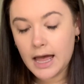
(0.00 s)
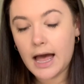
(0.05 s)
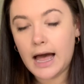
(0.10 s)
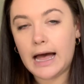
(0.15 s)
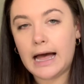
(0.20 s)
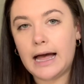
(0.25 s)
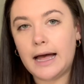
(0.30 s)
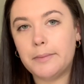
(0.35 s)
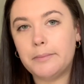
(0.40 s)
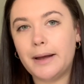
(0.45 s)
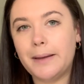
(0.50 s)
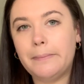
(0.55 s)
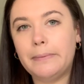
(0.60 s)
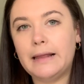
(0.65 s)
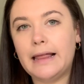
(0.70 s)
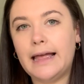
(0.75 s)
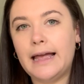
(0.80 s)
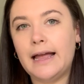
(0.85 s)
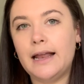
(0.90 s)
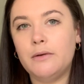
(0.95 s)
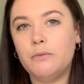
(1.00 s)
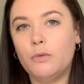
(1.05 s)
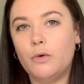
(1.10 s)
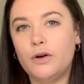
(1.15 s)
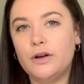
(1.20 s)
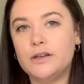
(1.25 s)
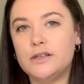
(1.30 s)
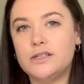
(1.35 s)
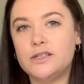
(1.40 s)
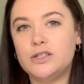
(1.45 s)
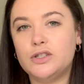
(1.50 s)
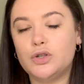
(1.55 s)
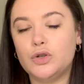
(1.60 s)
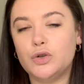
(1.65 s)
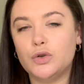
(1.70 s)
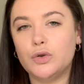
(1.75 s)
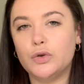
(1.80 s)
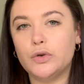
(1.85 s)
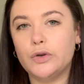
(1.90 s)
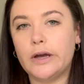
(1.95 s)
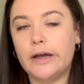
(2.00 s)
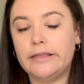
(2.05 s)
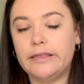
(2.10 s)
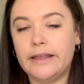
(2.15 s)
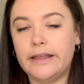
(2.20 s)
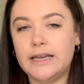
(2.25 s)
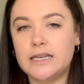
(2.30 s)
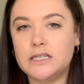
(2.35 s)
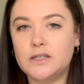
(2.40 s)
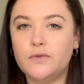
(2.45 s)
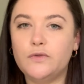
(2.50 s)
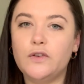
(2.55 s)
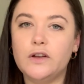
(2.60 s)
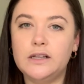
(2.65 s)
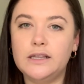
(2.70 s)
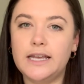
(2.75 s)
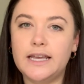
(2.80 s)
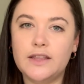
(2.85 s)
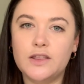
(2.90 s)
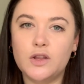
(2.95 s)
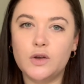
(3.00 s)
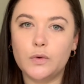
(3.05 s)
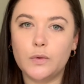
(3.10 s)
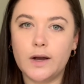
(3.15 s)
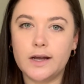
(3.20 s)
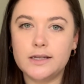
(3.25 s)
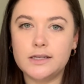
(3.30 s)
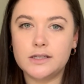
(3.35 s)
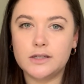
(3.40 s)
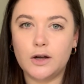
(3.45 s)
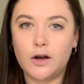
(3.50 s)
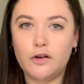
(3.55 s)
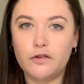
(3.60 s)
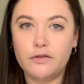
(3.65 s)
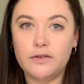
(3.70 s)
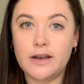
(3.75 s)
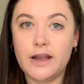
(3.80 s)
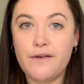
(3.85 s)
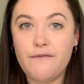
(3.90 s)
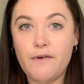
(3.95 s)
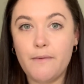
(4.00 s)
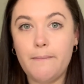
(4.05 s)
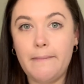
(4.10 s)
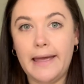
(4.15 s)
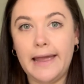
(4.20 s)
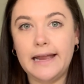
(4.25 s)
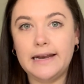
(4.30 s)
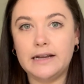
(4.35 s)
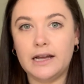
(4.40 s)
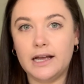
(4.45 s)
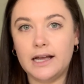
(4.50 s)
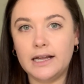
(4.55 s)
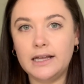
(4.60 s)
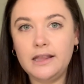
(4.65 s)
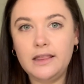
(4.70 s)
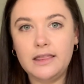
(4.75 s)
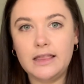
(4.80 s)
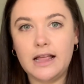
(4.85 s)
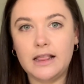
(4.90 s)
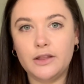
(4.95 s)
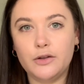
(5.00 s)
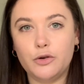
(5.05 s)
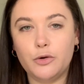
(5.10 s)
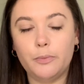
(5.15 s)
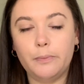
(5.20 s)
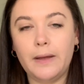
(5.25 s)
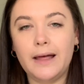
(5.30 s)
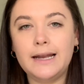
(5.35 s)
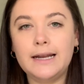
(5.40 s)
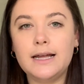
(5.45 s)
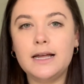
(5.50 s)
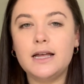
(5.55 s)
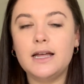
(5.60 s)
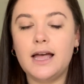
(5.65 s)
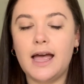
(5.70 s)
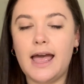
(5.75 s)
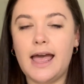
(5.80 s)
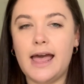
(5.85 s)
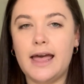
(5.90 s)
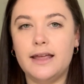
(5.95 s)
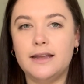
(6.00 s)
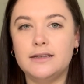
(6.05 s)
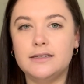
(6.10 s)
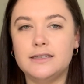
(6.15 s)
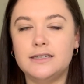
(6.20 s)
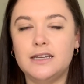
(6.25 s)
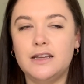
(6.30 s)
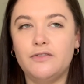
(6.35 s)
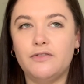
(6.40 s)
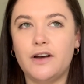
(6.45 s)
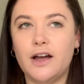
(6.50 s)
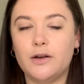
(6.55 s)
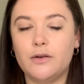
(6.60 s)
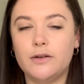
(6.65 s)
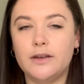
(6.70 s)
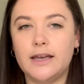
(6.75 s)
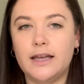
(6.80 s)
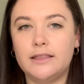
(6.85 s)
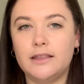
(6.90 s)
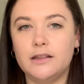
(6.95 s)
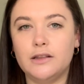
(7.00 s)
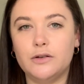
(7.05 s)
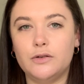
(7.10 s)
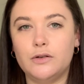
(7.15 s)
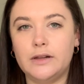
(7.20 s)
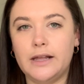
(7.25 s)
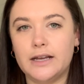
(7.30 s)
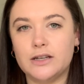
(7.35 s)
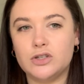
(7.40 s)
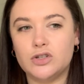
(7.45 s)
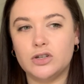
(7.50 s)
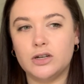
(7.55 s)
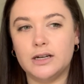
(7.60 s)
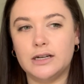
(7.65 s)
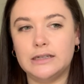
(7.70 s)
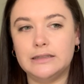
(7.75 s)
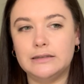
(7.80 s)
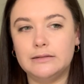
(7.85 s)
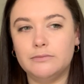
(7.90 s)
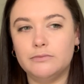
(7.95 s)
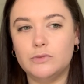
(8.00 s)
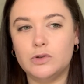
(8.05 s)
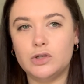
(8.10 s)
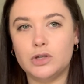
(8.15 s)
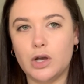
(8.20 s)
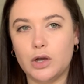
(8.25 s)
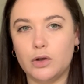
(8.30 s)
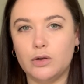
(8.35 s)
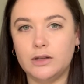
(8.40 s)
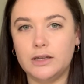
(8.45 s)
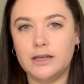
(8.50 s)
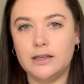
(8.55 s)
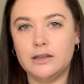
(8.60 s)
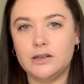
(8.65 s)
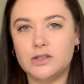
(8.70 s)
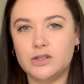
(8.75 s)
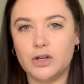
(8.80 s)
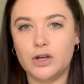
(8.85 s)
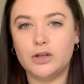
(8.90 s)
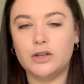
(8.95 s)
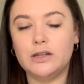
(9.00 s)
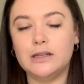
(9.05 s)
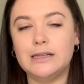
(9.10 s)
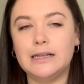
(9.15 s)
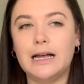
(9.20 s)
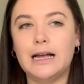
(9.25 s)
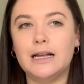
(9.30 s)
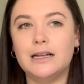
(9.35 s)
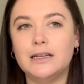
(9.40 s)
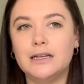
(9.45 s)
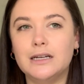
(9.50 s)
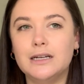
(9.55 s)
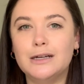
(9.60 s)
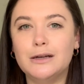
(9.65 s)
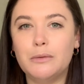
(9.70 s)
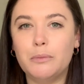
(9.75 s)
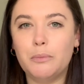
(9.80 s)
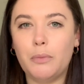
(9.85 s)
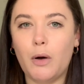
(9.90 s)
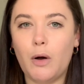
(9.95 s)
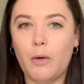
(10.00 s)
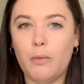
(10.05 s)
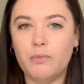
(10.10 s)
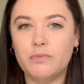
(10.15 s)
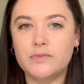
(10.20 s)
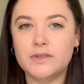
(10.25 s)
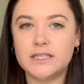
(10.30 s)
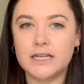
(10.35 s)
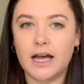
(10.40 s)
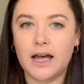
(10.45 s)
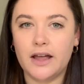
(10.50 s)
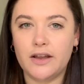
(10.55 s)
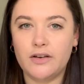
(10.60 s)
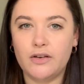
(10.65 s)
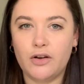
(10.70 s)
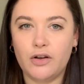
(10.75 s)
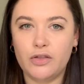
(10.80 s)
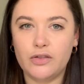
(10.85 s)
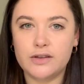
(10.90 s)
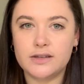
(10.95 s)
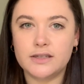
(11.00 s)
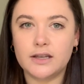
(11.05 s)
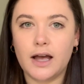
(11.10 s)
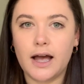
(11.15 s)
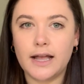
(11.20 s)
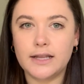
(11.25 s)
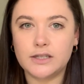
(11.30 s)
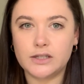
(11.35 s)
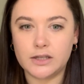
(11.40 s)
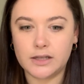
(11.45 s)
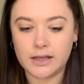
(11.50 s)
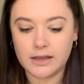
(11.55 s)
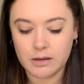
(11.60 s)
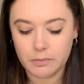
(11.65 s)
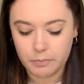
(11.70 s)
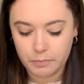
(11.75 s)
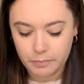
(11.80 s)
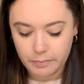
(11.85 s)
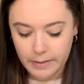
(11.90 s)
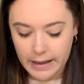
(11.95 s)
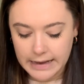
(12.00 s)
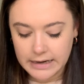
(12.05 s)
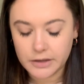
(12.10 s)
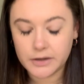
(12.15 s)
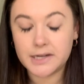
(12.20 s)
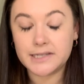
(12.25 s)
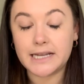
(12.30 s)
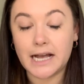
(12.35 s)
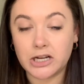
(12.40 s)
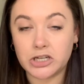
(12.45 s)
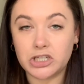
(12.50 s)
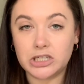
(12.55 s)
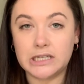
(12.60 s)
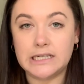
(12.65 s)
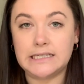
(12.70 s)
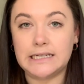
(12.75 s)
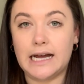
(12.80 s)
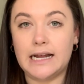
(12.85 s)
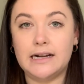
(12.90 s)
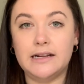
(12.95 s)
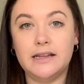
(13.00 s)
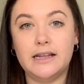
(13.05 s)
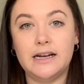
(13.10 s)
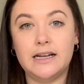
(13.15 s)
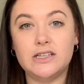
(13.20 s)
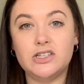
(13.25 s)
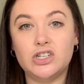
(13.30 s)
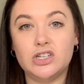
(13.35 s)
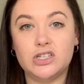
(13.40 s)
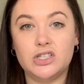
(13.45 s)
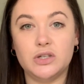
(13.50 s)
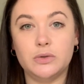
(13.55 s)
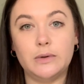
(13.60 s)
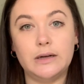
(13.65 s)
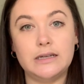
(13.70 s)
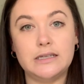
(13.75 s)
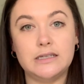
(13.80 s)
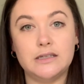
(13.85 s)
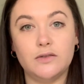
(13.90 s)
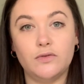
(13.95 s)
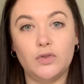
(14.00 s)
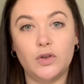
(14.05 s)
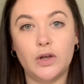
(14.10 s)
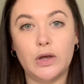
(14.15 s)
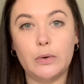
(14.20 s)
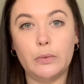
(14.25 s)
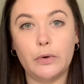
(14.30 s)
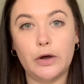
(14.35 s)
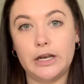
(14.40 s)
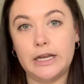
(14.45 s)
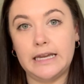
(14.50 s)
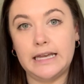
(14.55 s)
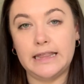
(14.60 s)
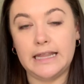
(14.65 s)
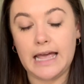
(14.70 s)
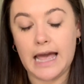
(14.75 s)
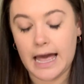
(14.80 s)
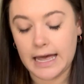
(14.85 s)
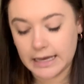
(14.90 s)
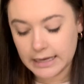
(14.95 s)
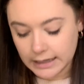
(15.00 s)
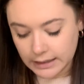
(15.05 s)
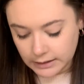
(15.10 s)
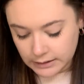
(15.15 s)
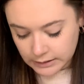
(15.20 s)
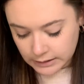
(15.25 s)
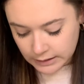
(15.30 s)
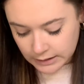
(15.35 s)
Um, my plan was to at least fill in the rest of Never Made Up, that little banner, and if I could get the little extra circular, circular pom done on the side so that the banner is actually done and then it's just the rest of the wording in the anchor.